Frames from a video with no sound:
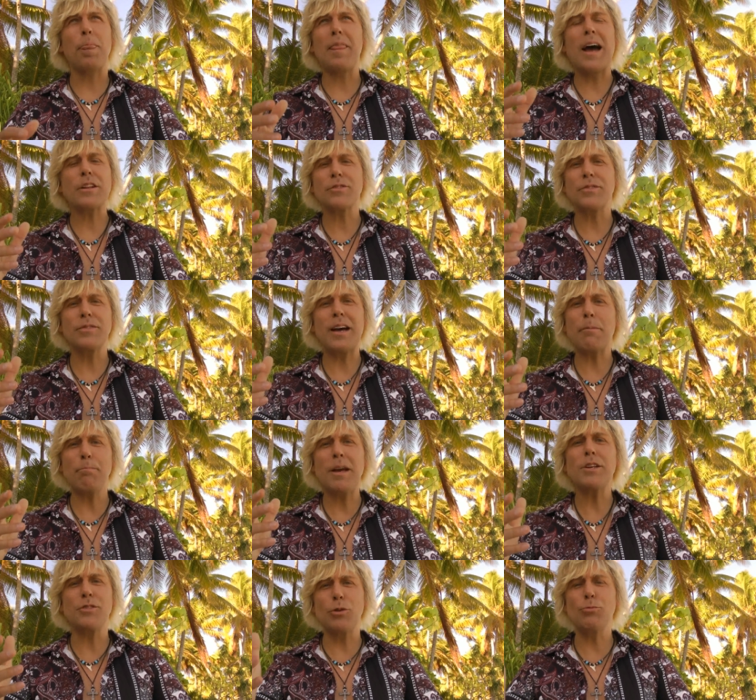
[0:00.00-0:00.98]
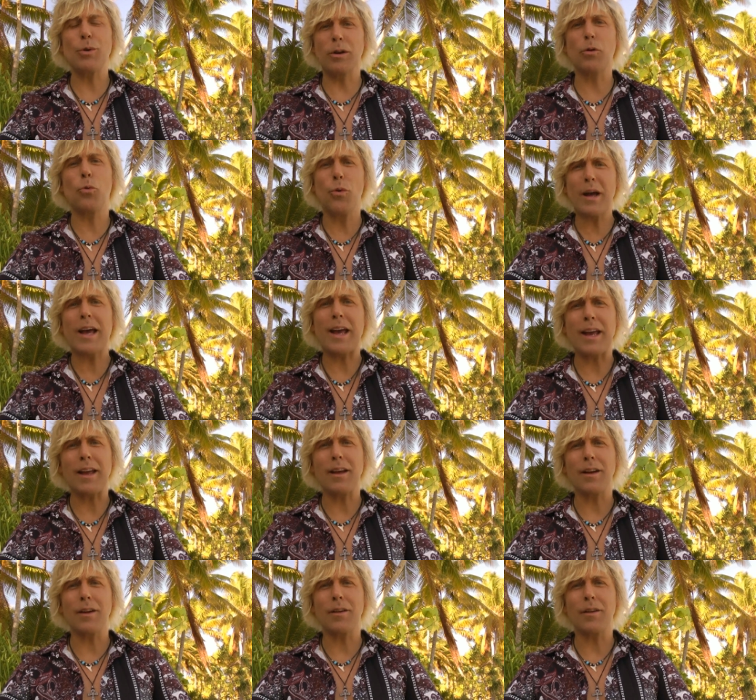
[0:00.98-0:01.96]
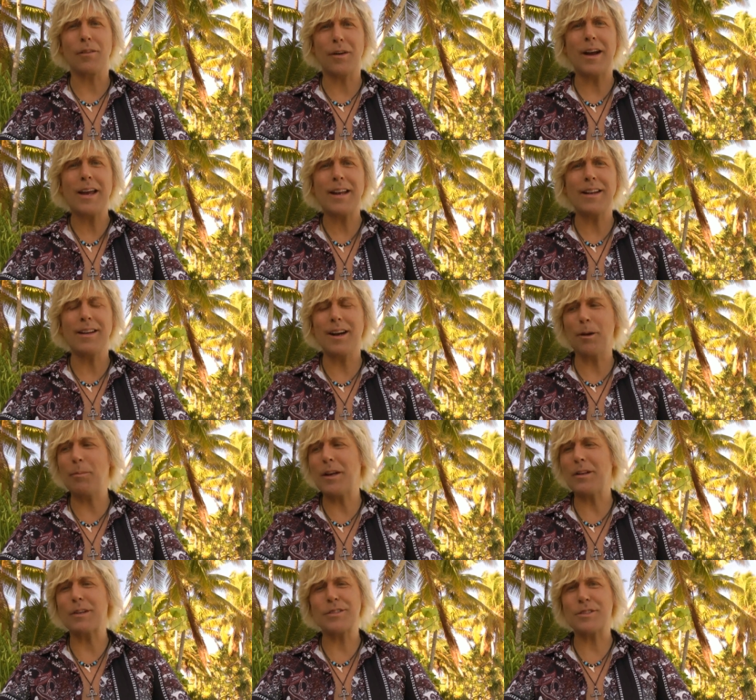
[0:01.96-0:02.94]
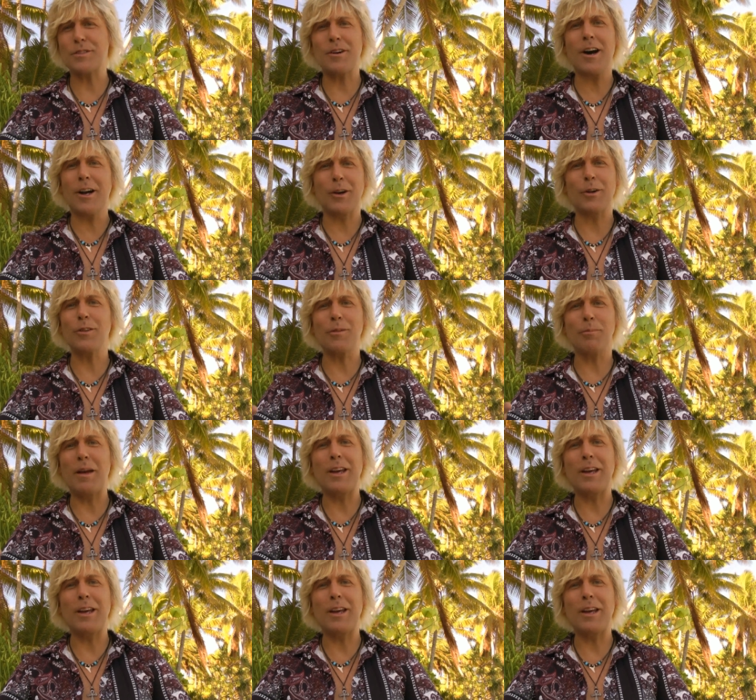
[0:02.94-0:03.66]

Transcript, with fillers: that, that makes you run away right? I mean, stalkers